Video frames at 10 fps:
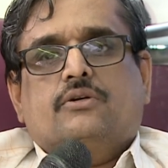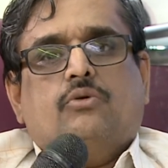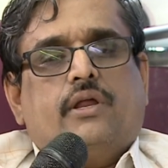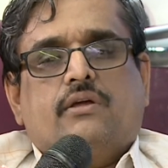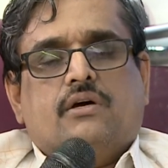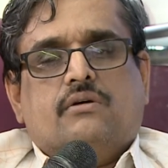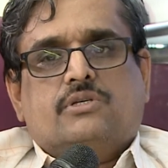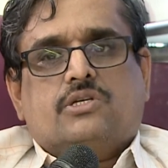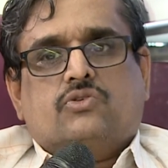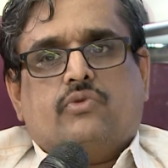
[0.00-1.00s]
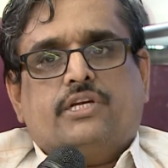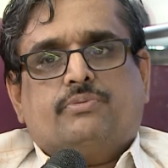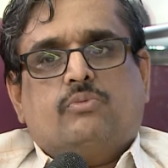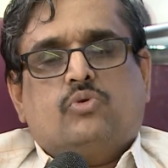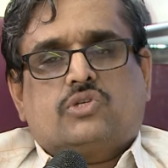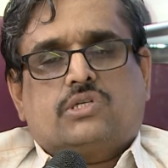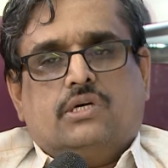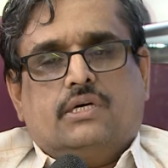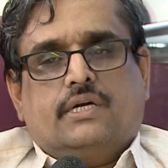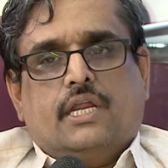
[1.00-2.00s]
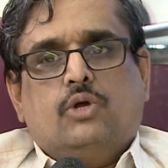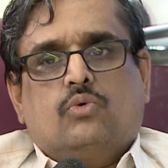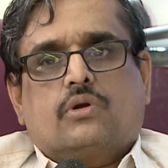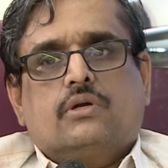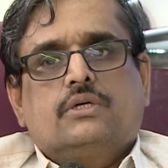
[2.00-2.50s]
During Mr. Suresh Prabhu's tenure,